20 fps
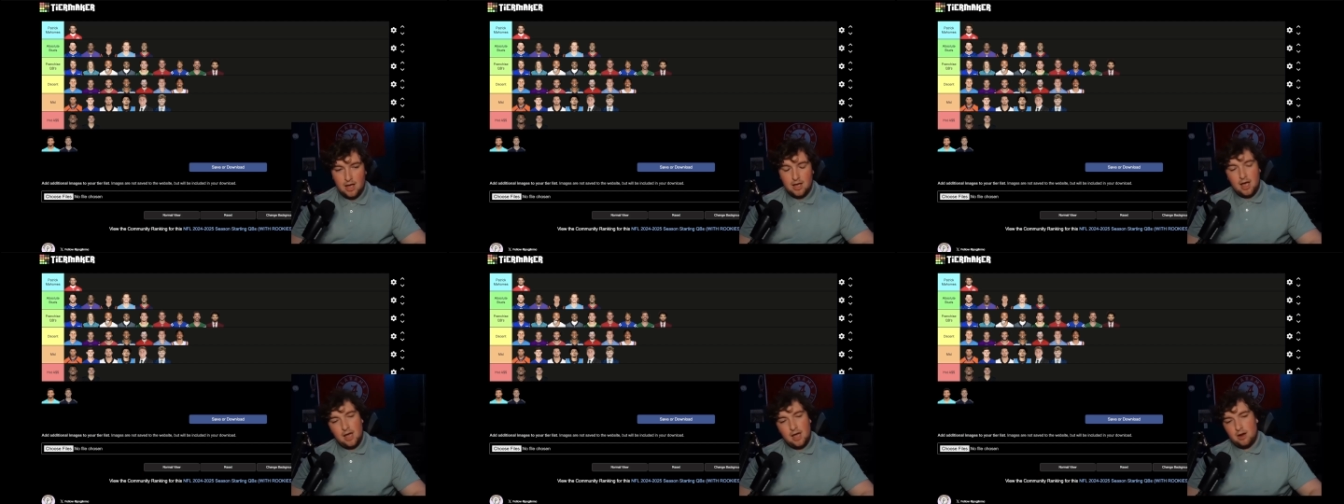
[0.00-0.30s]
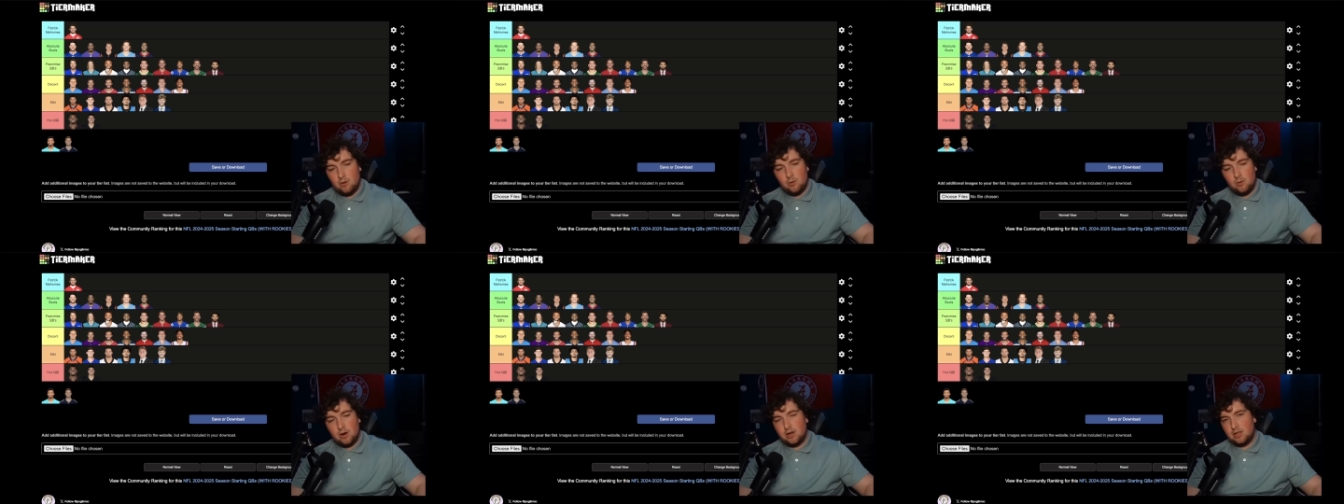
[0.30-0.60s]
I
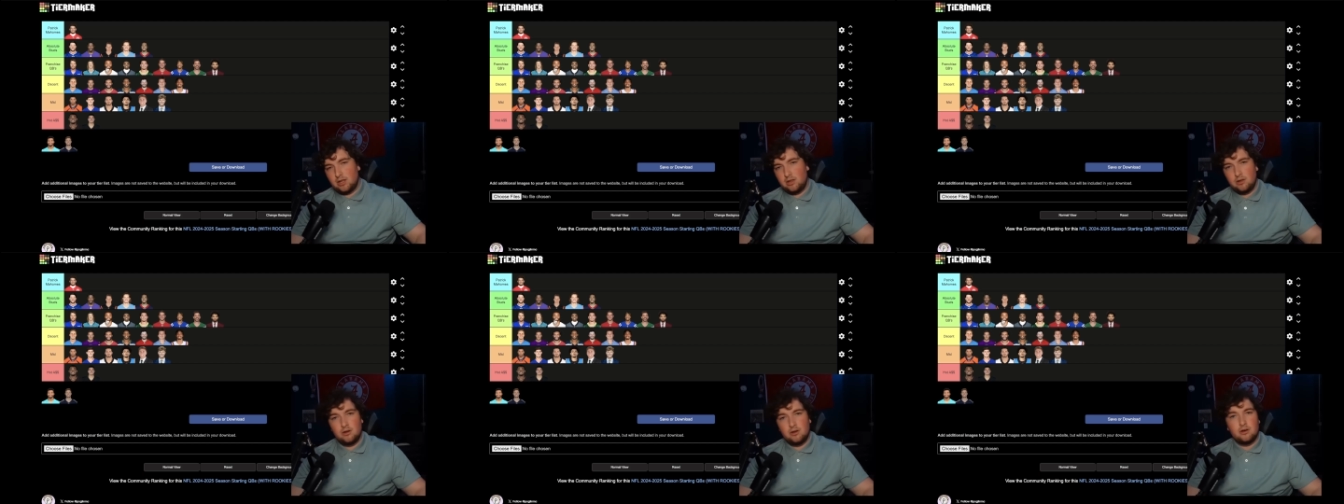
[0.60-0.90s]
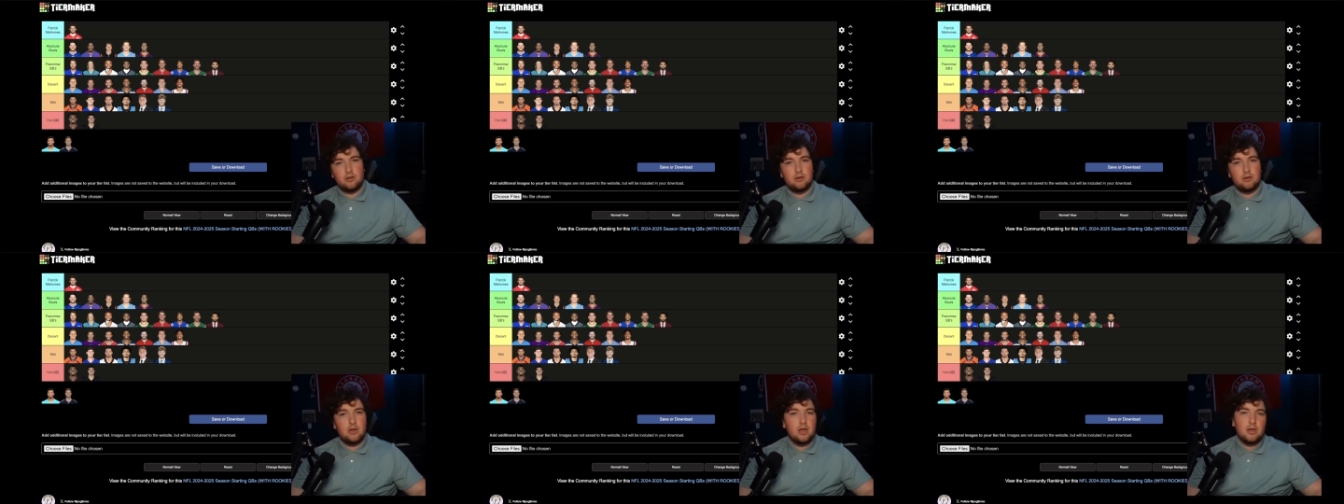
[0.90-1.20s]
don't want to
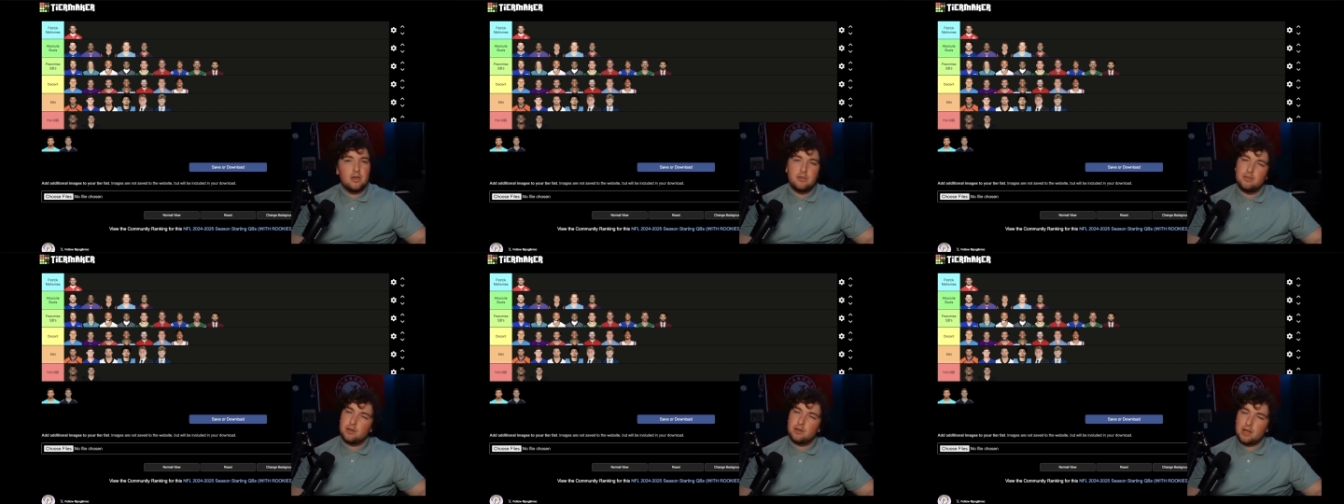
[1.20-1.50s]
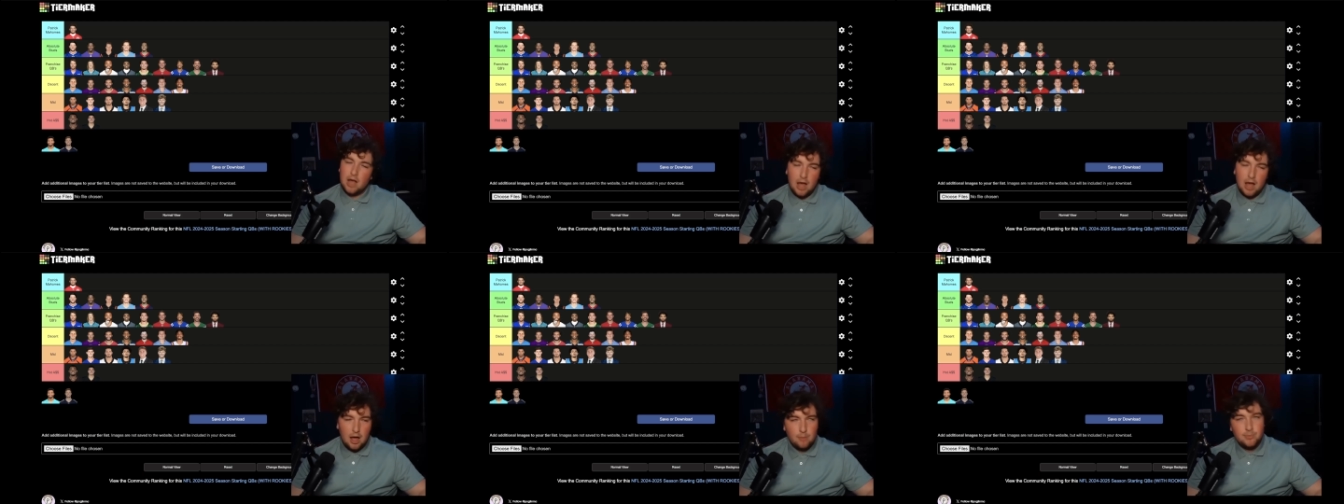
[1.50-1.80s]
hear the
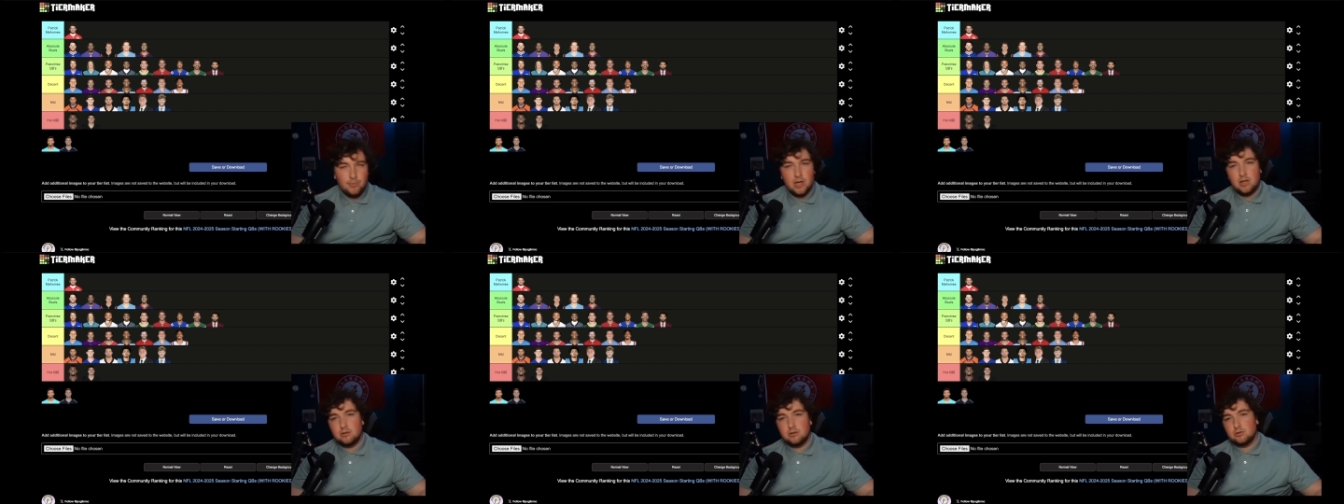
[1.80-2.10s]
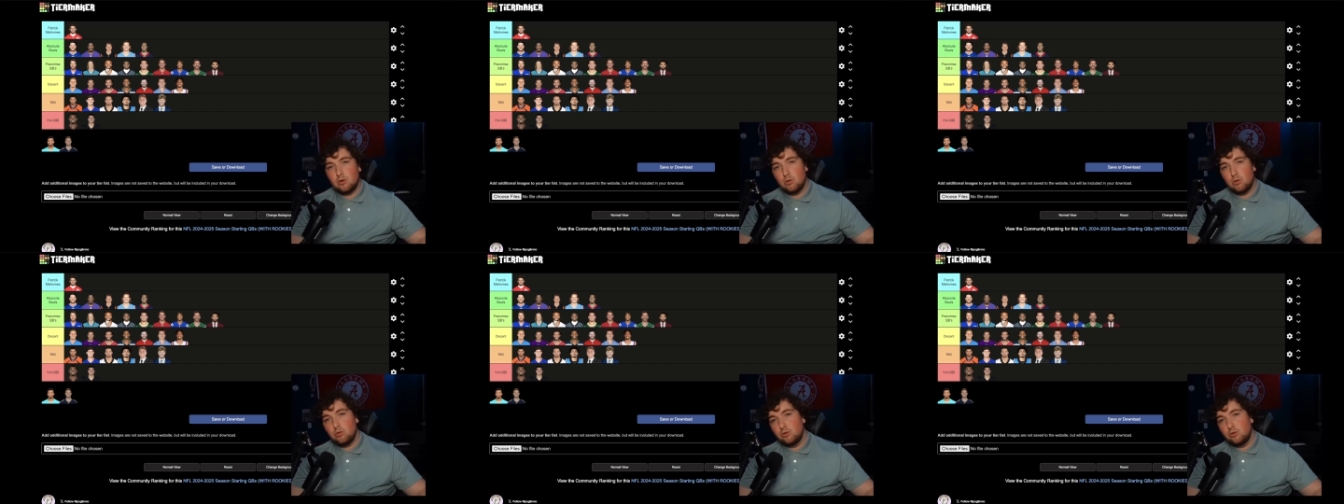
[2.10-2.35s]
comments, oh,